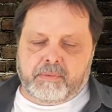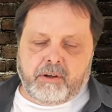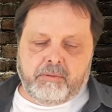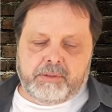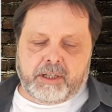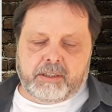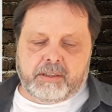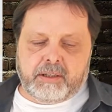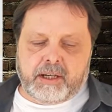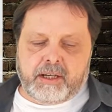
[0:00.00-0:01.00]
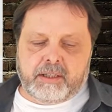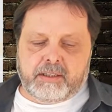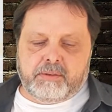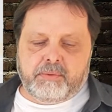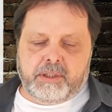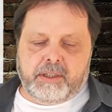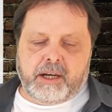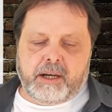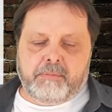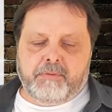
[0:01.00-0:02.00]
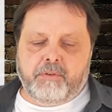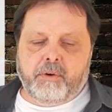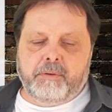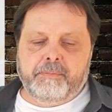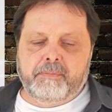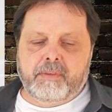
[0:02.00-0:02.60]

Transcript: object as we had before.